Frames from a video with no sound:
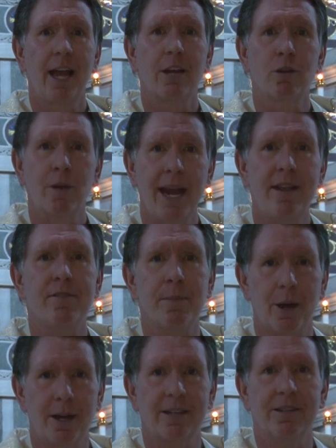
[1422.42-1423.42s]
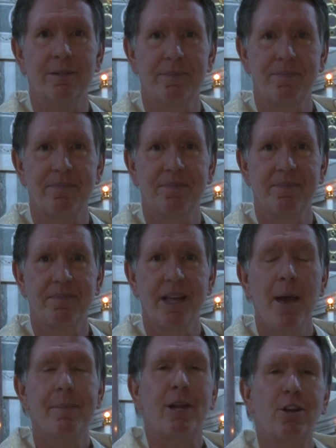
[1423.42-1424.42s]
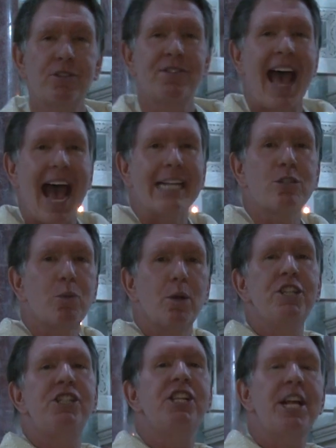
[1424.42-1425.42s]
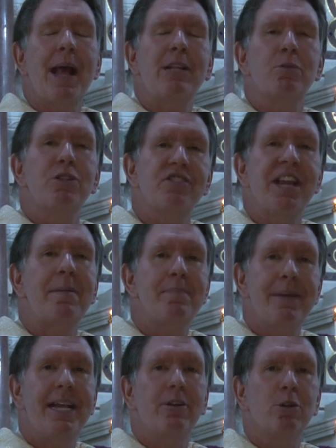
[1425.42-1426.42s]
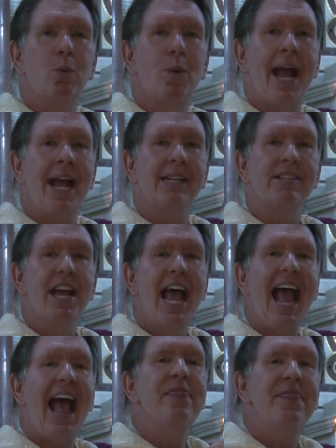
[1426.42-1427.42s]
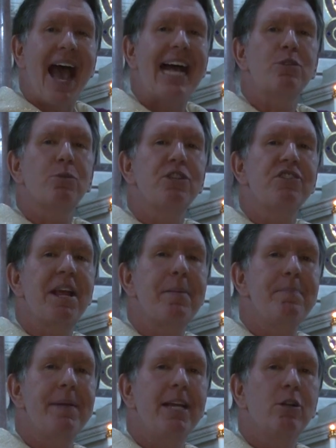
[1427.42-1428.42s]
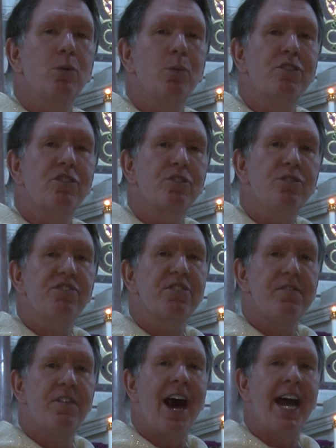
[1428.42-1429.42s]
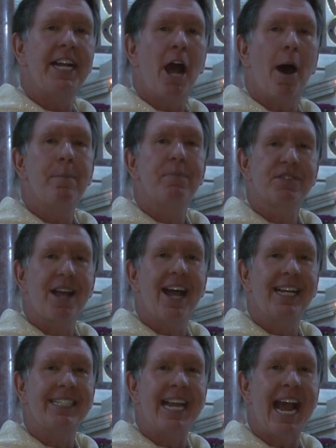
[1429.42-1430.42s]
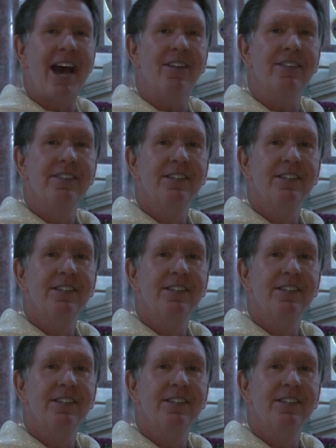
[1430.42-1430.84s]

grave marker. Because that's where St. Peter went, and that's where St. Peter was crucified upside down,